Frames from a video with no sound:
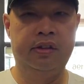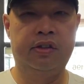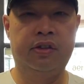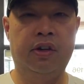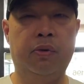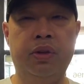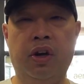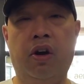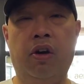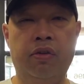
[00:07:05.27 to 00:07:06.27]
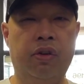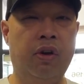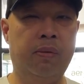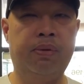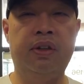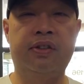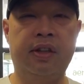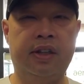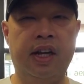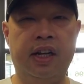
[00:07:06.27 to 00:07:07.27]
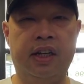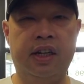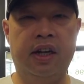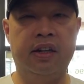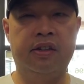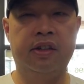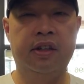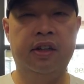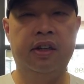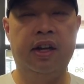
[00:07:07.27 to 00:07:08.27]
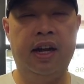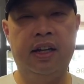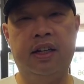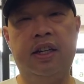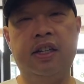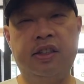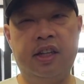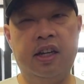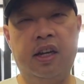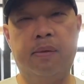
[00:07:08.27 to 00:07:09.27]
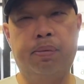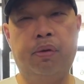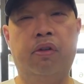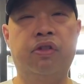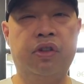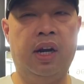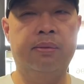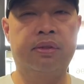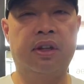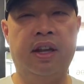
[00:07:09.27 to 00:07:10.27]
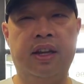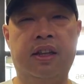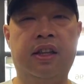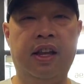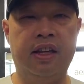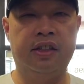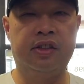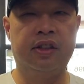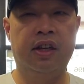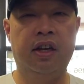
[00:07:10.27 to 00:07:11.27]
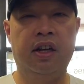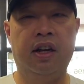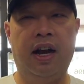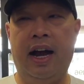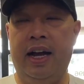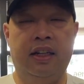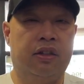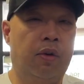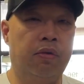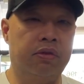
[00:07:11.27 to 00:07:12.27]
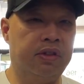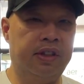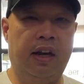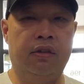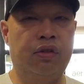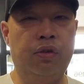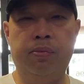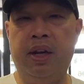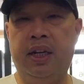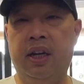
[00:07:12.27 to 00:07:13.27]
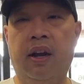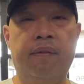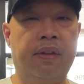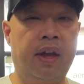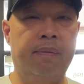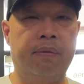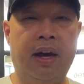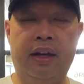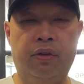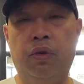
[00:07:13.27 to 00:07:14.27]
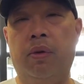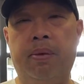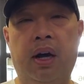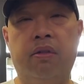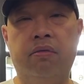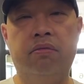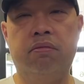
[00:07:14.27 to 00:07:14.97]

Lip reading: So we all know Prince Synthetic Gut. At least in pro shops like this, I don't sell too many of them. I don't know about